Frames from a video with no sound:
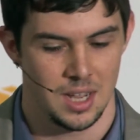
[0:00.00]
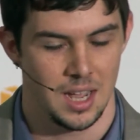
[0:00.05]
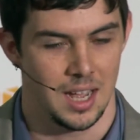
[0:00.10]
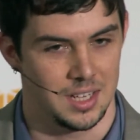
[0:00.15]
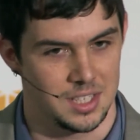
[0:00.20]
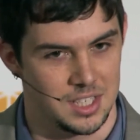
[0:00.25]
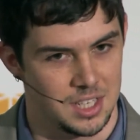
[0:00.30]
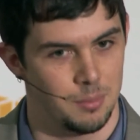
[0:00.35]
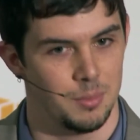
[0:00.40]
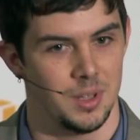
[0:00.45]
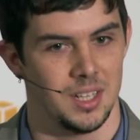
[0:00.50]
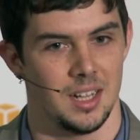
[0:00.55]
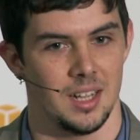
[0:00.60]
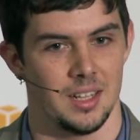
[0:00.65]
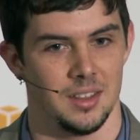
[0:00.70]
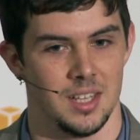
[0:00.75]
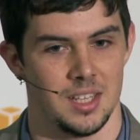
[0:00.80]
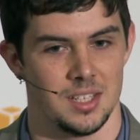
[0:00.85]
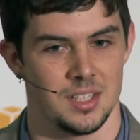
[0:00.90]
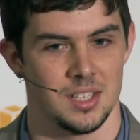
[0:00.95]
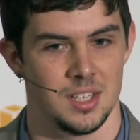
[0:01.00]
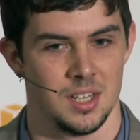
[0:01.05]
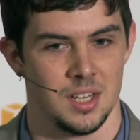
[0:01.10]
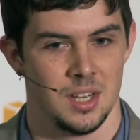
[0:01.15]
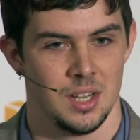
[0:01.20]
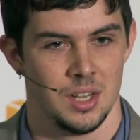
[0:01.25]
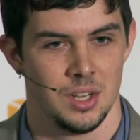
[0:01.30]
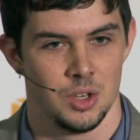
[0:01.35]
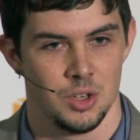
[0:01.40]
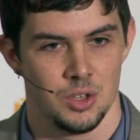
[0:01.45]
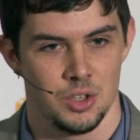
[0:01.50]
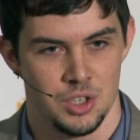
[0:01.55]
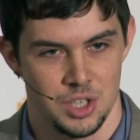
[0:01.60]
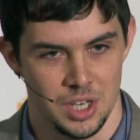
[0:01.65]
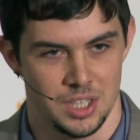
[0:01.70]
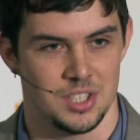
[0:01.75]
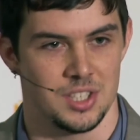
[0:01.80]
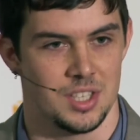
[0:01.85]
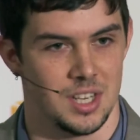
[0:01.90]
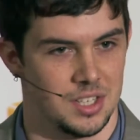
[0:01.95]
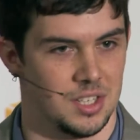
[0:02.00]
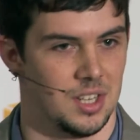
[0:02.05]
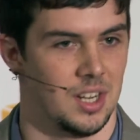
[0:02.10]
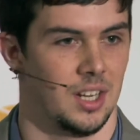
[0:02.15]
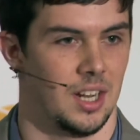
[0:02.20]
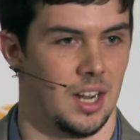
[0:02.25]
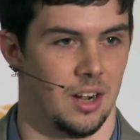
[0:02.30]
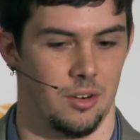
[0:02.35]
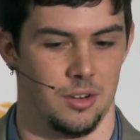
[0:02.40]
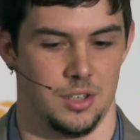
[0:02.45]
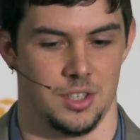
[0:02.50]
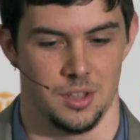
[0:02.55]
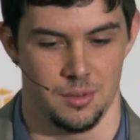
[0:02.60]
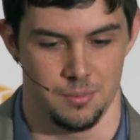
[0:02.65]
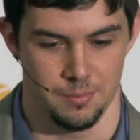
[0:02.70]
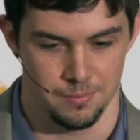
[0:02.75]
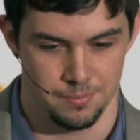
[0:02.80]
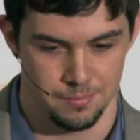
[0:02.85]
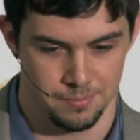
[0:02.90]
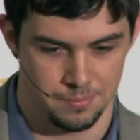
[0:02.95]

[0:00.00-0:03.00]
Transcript: and something like this just doesn't encourage them.